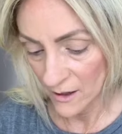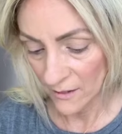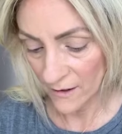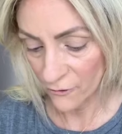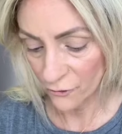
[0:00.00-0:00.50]

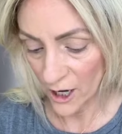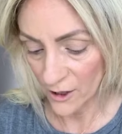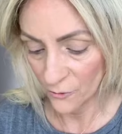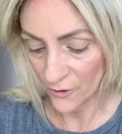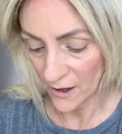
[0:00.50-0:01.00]
Let's try
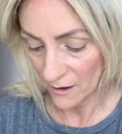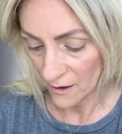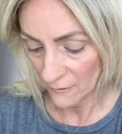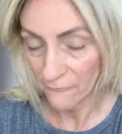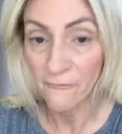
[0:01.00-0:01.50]
using
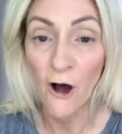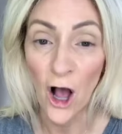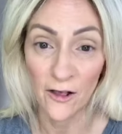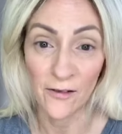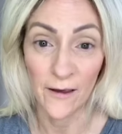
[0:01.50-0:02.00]

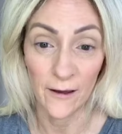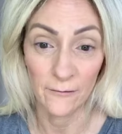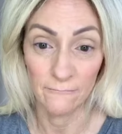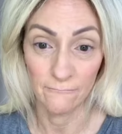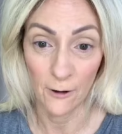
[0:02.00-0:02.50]
Foxy,
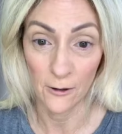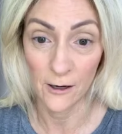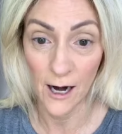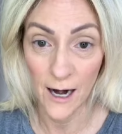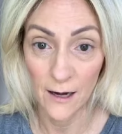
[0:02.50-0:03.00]
all
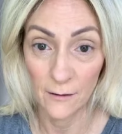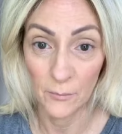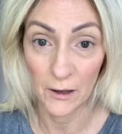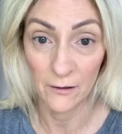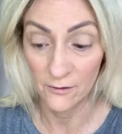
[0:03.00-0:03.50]
right?
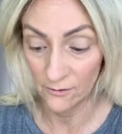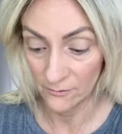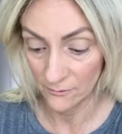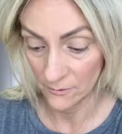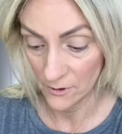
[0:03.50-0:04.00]
Because